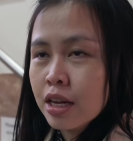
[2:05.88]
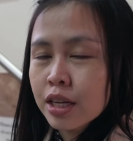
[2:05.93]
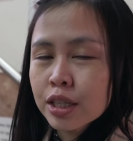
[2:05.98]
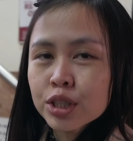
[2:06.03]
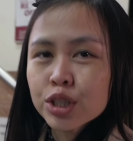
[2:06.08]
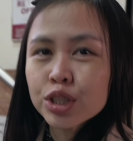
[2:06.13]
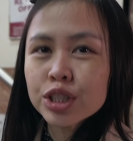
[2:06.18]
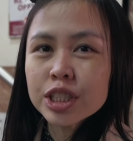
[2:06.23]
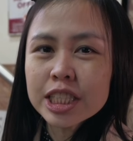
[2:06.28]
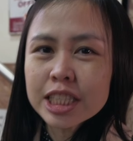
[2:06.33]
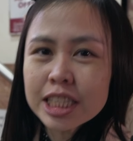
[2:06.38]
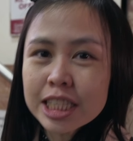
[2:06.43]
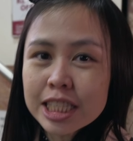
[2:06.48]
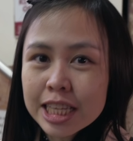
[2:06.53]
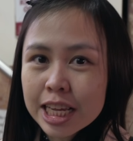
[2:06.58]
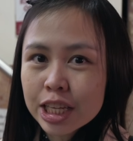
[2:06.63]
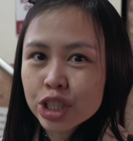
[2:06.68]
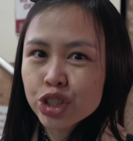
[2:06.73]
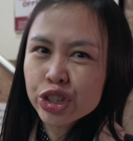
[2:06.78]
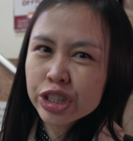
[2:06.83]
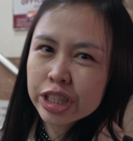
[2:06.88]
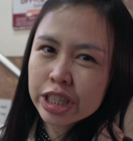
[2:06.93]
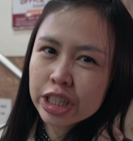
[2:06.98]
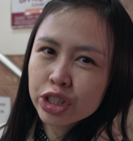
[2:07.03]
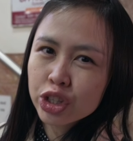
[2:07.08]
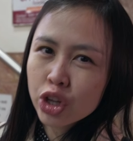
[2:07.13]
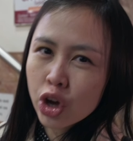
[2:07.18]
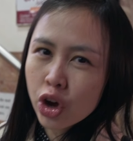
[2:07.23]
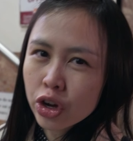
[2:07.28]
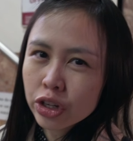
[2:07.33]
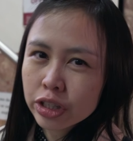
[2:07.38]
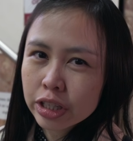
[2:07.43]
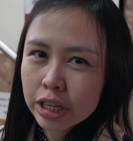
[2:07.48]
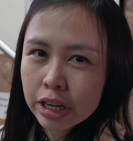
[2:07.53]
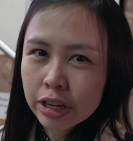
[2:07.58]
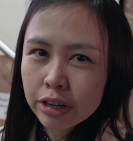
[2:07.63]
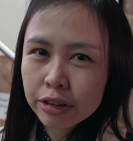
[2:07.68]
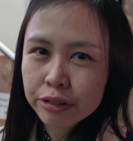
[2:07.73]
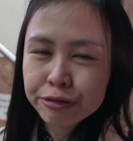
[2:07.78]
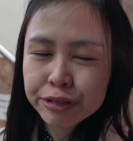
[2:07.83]
So this is actually not
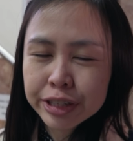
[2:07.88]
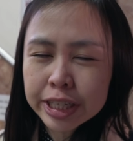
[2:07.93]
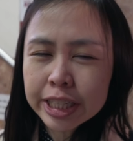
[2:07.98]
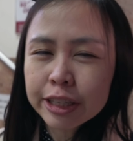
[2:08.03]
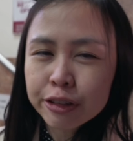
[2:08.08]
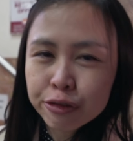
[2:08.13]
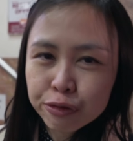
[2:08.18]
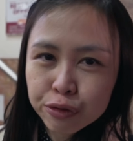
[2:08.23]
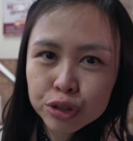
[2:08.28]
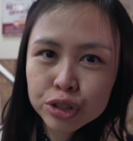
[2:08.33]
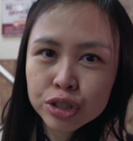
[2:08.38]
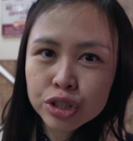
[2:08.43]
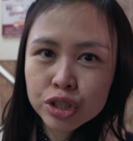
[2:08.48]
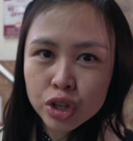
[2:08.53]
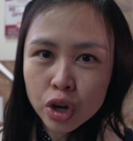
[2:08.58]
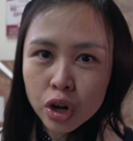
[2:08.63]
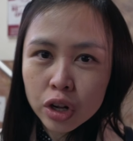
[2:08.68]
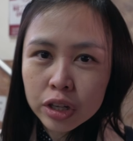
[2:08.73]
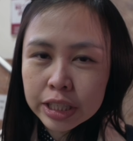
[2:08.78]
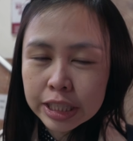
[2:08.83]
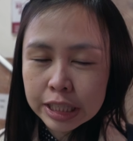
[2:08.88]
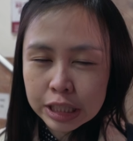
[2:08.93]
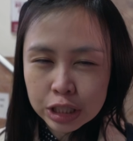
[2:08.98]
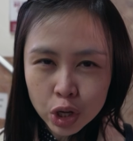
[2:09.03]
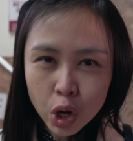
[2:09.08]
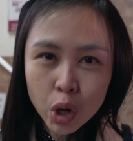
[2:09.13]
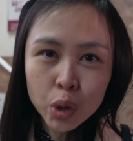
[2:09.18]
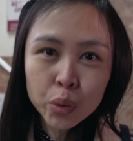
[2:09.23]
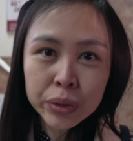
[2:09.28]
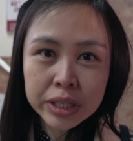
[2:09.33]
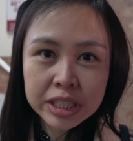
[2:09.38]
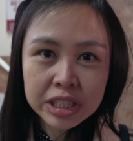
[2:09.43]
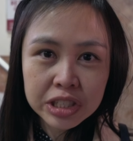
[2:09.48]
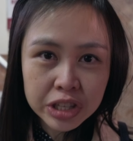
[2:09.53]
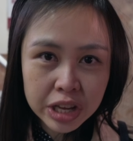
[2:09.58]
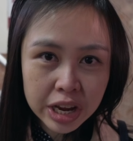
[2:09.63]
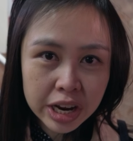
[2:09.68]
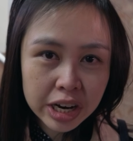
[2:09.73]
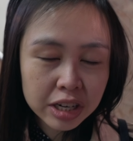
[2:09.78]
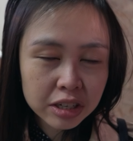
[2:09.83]
a really food stall. It's always
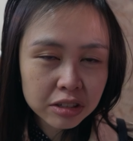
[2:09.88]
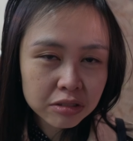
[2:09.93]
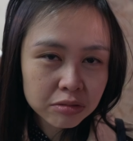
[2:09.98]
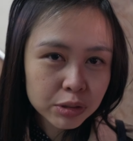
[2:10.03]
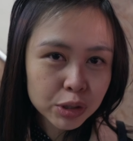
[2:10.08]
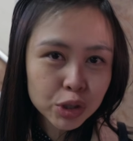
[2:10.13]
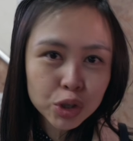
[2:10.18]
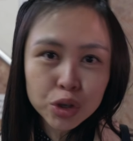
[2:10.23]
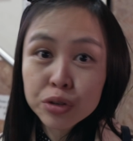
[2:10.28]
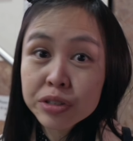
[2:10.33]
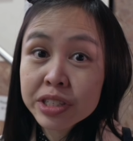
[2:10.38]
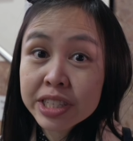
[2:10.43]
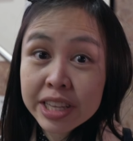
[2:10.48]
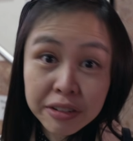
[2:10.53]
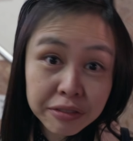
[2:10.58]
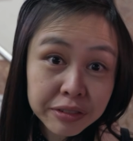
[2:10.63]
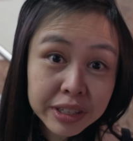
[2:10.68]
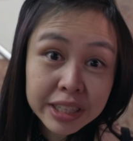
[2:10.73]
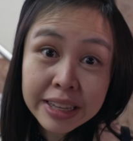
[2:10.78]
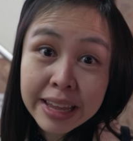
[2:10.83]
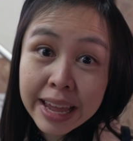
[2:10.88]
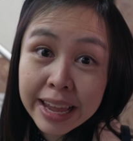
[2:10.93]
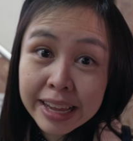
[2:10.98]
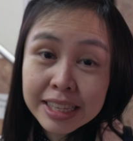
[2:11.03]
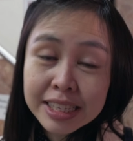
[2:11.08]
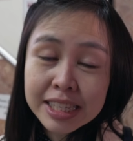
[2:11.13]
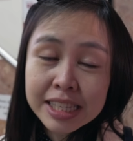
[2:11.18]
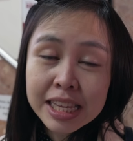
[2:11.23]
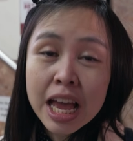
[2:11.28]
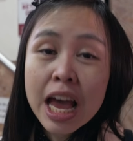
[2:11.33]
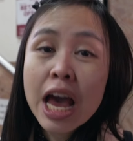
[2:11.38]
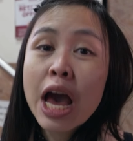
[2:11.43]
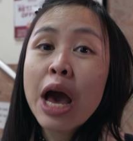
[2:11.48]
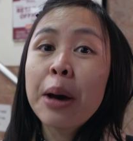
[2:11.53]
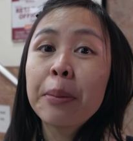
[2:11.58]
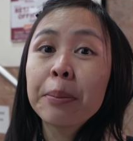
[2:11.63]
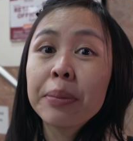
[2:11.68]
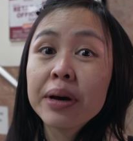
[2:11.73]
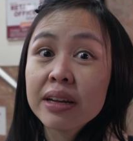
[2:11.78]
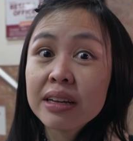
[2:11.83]
there, 7 days,
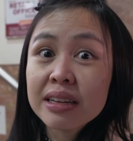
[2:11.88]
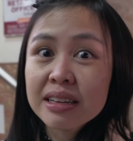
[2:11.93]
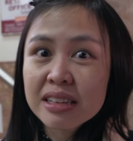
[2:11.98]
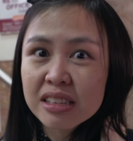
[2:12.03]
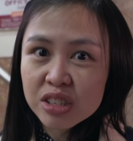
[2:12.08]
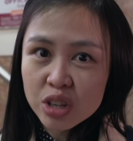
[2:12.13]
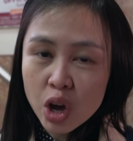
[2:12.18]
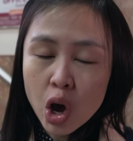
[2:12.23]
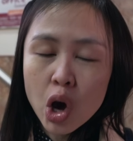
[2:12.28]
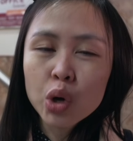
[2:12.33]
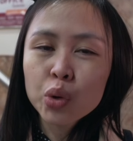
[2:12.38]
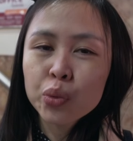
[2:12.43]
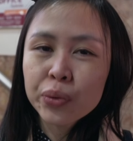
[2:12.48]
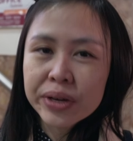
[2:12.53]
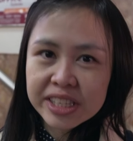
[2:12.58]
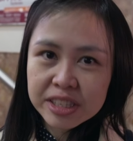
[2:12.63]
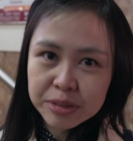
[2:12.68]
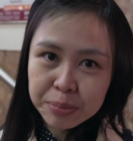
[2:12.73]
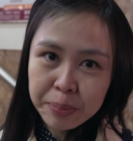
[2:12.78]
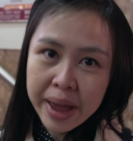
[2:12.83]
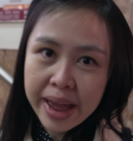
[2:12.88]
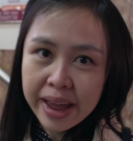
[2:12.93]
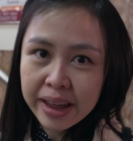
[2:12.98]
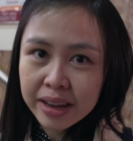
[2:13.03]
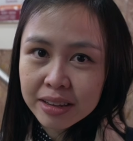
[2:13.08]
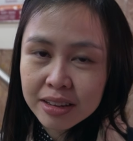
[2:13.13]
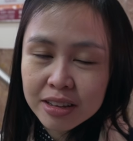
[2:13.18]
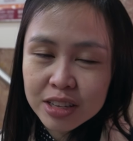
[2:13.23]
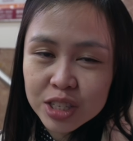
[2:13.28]
but it's always packed.